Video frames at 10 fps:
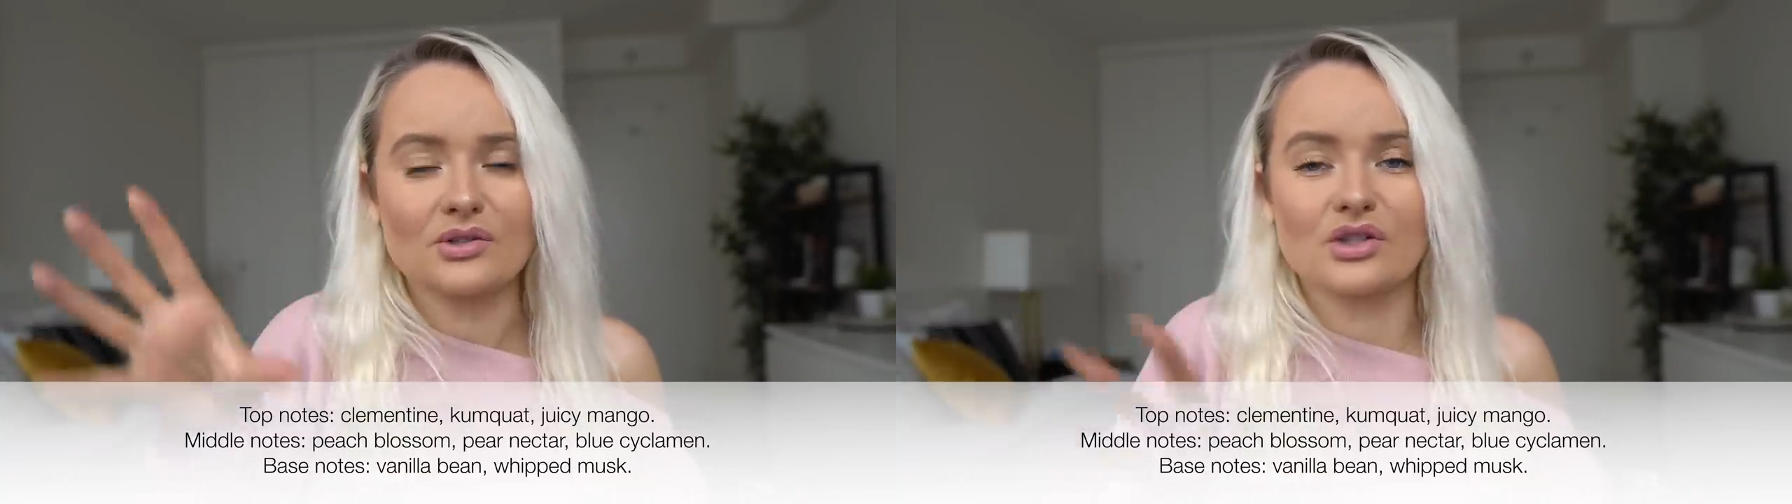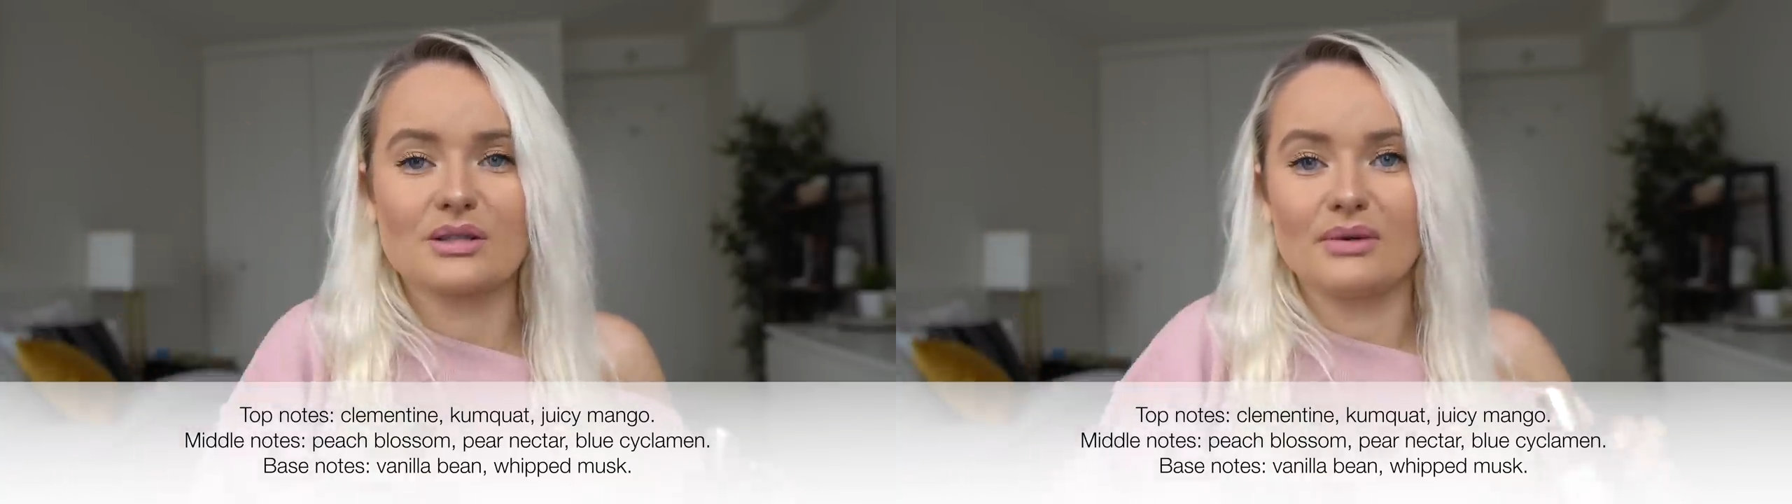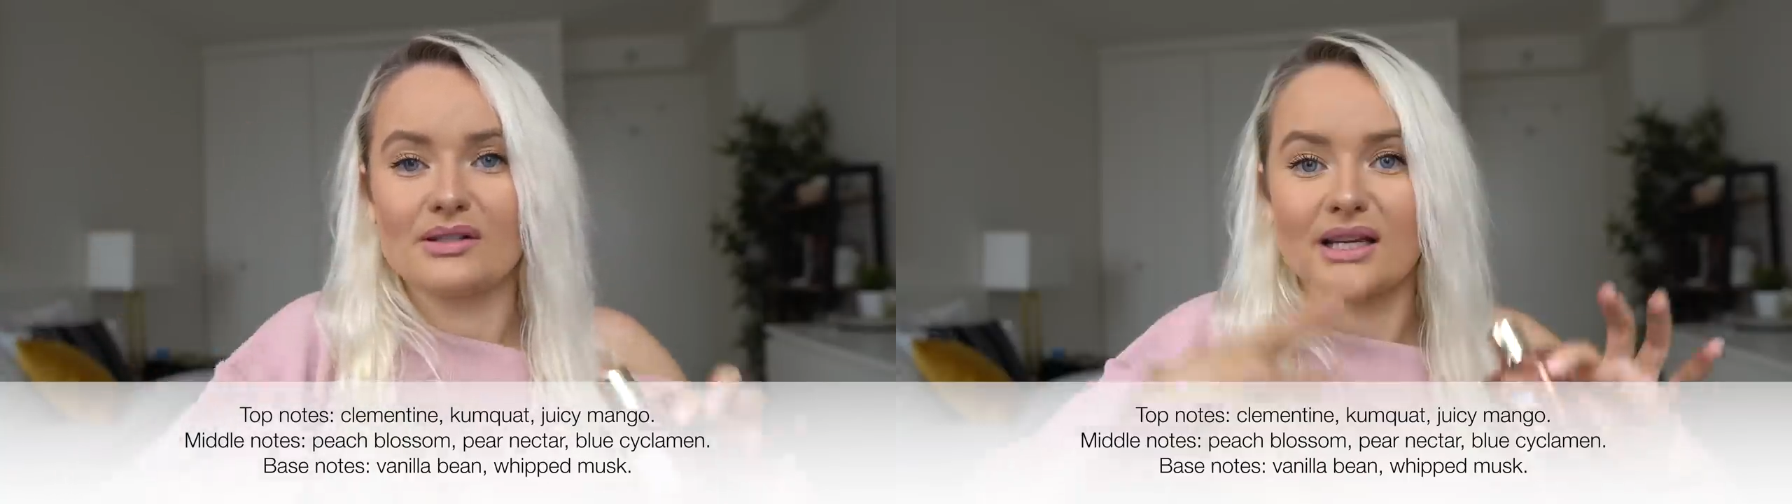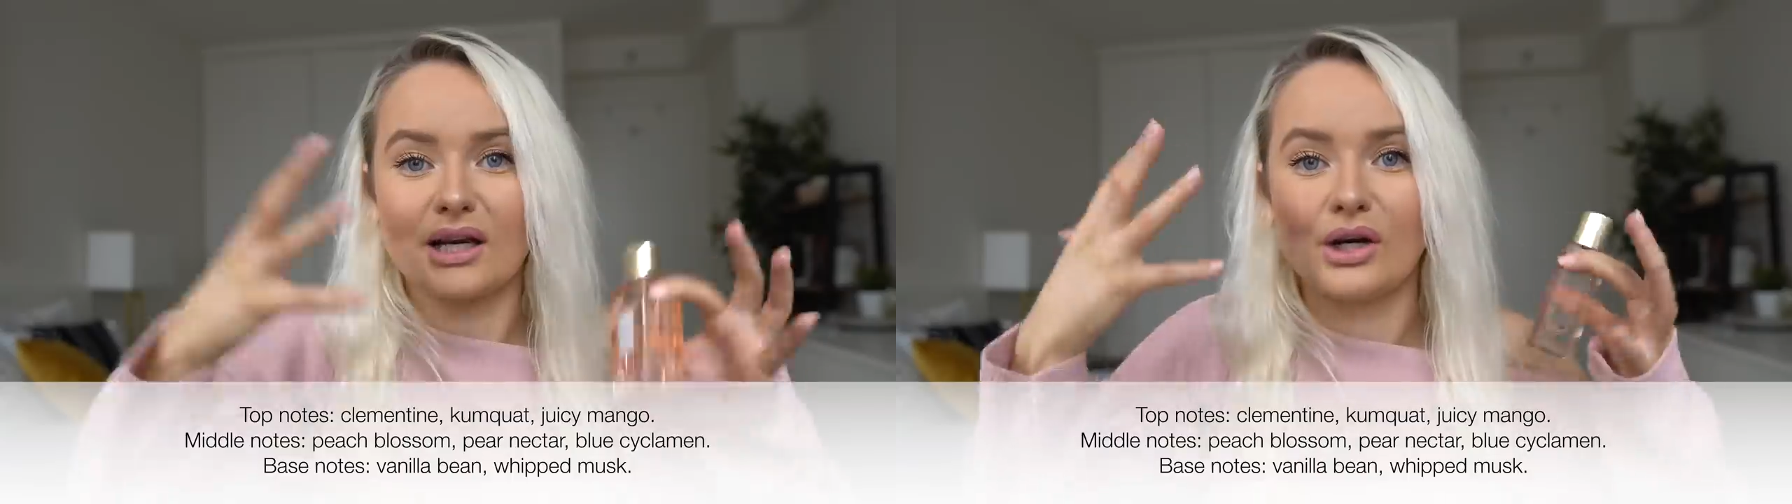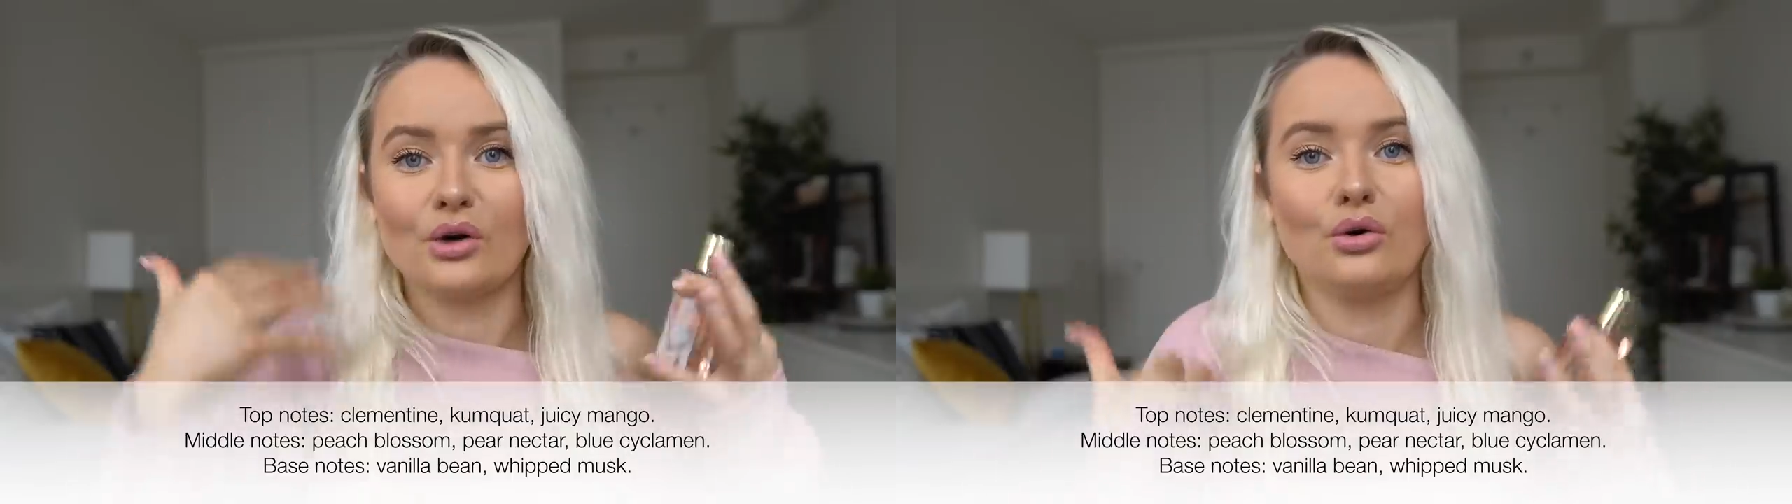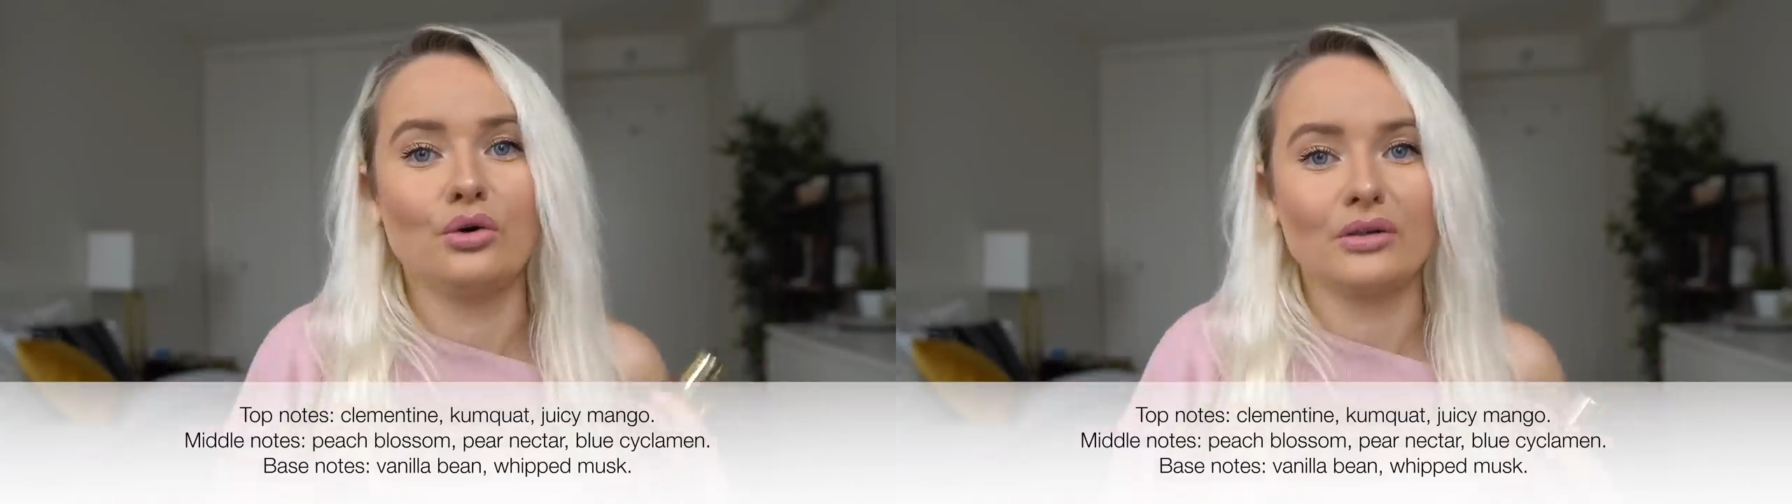just smells like oh,